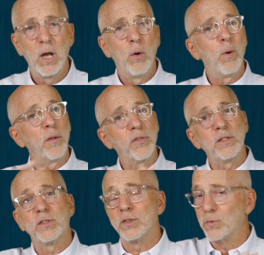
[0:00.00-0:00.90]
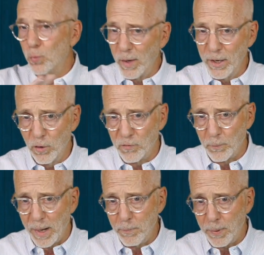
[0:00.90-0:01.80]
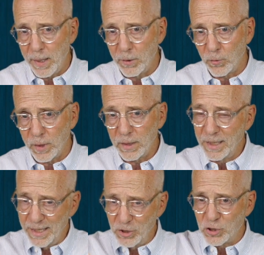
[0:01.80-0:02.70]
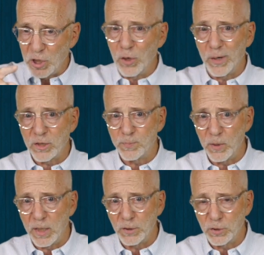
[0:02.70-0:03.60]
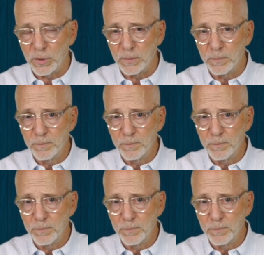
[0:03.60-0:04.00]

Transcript: While this is way over my pay grade, here's their explanation.